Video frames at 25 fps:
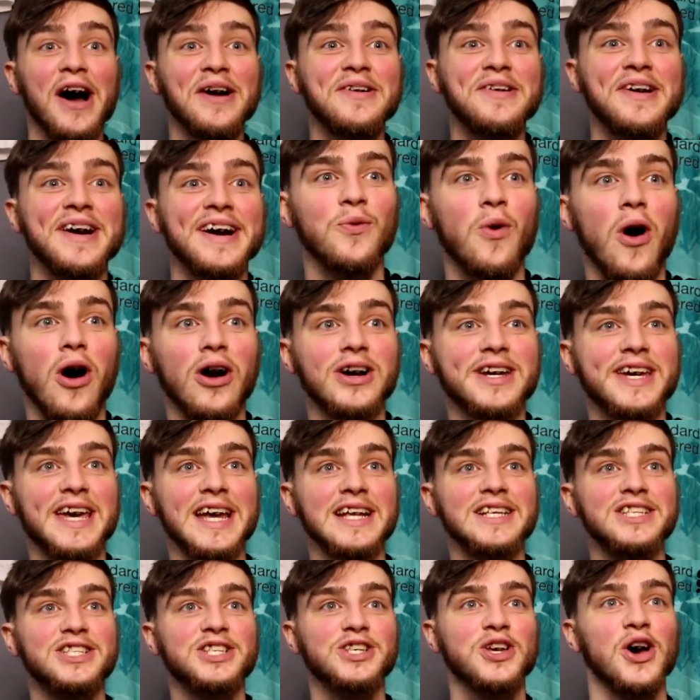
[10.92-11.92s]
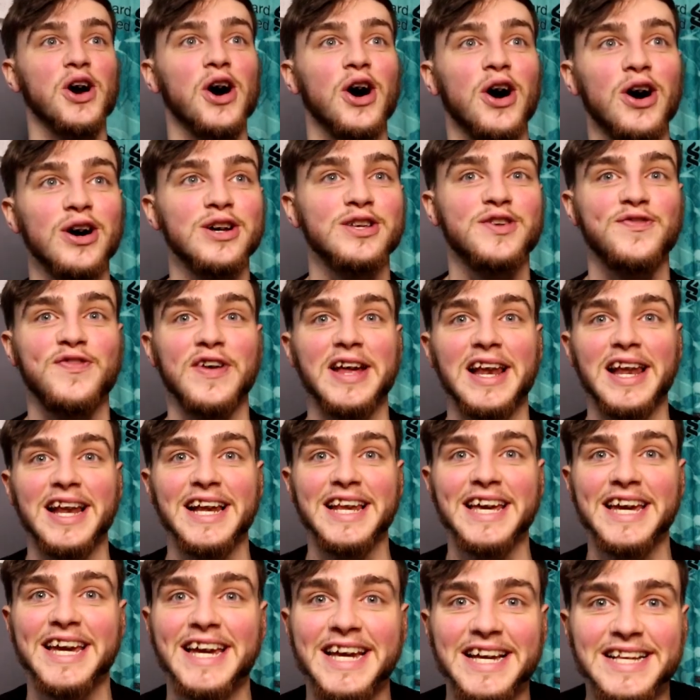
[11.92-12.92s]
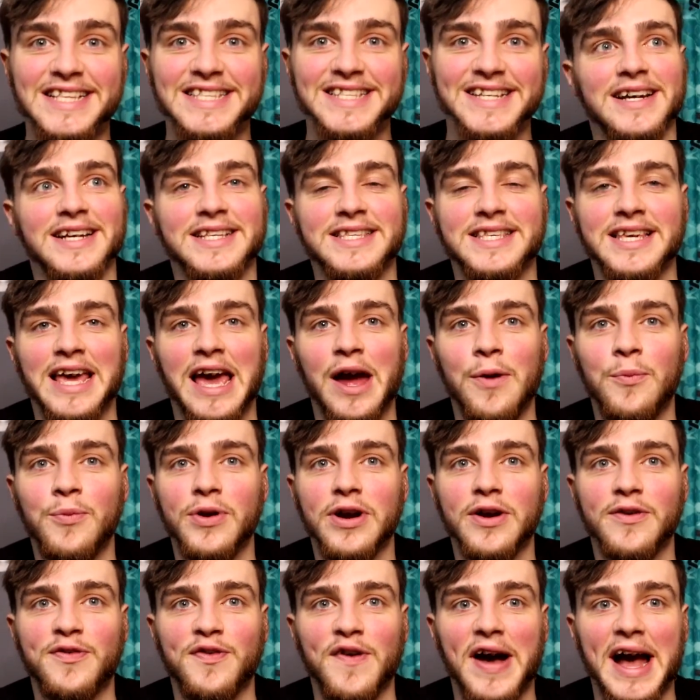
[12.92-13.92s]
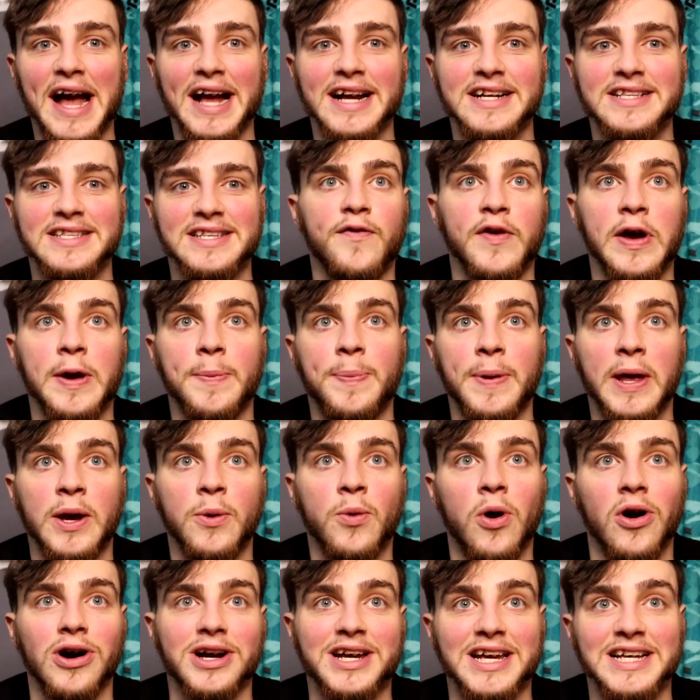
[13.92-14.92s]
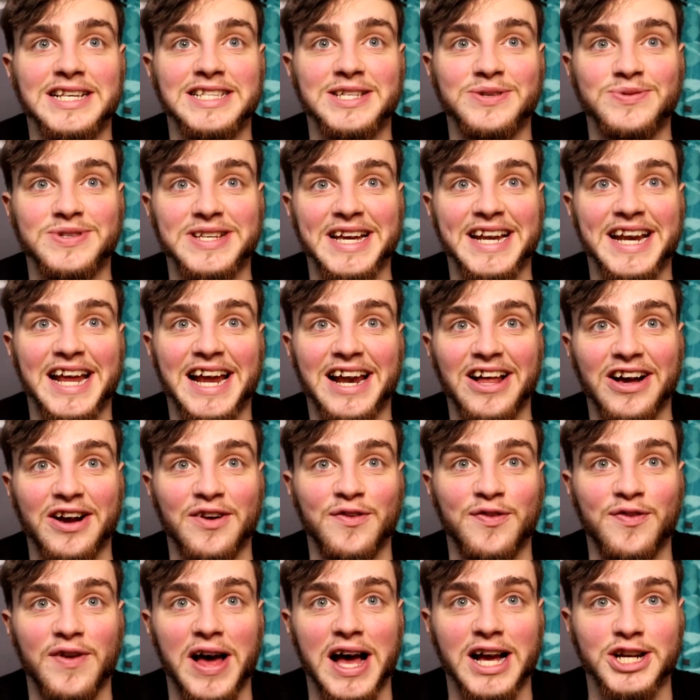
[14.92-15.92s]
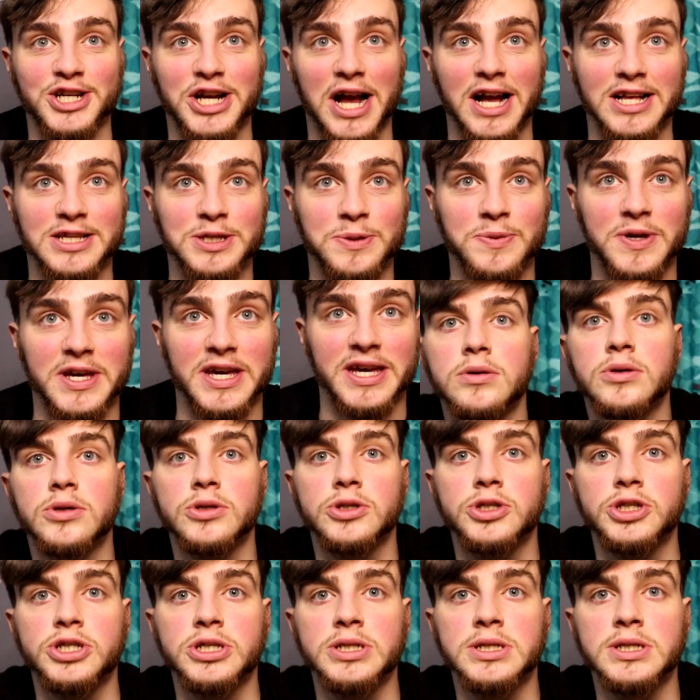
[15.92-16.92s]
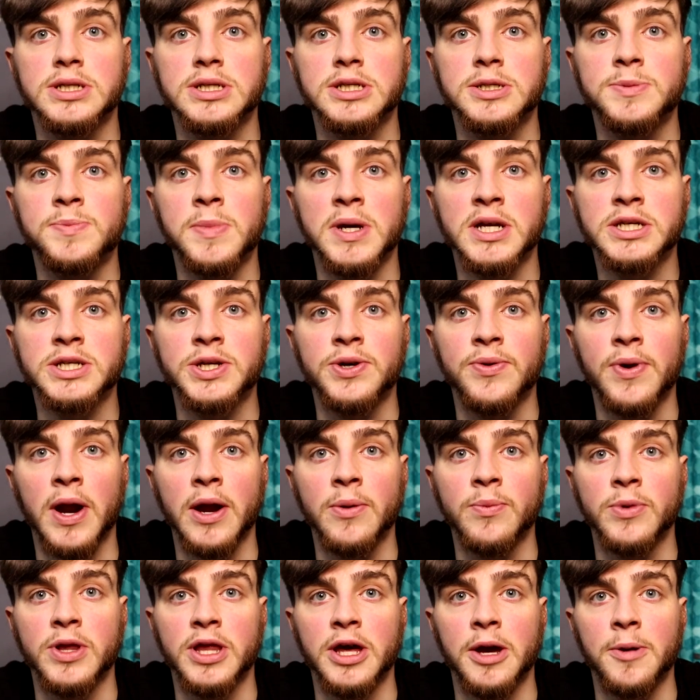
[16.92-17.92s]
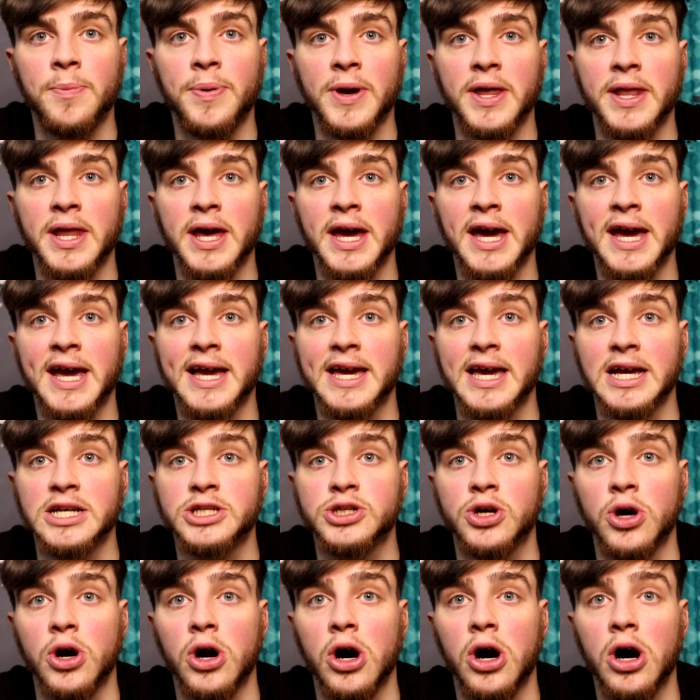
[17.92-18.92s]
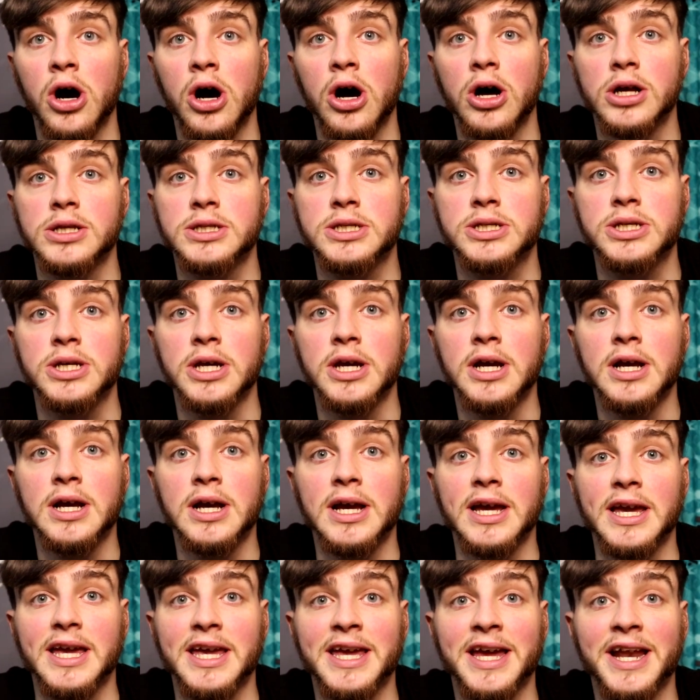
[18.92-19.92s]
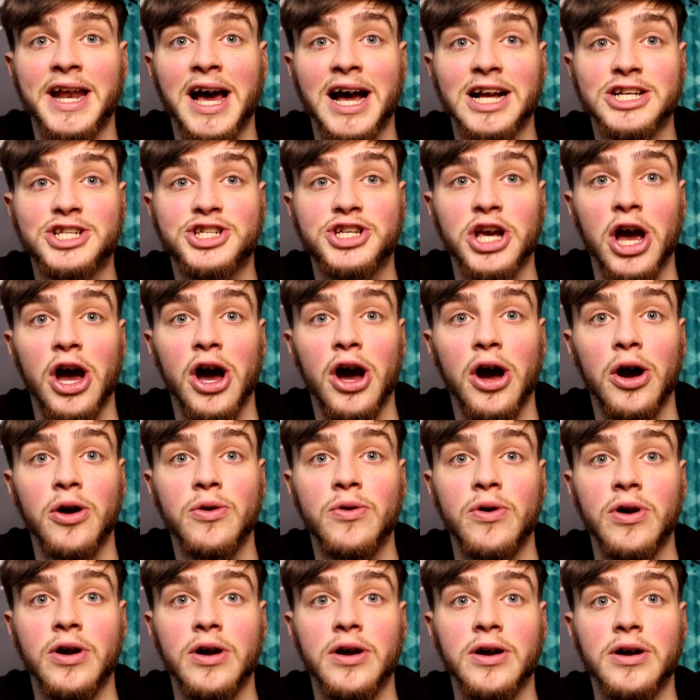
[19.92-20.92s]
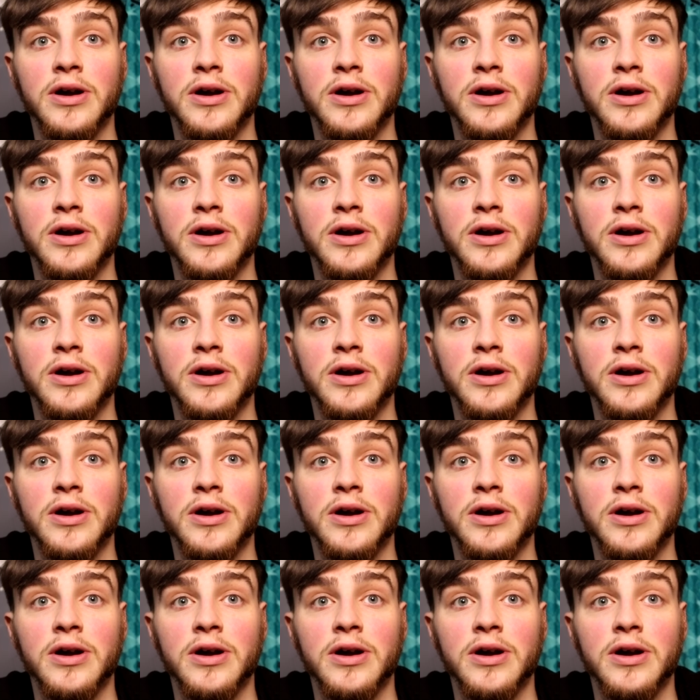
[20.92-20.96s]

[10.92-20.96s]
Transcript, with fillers: you go. Watkins scores, Villa leads. It's the Emery effect. Fair play Watkins, he was in there like a flash, had to be. Oh, Jesus, messing around with it a bit there, gets caught. Iheanacho,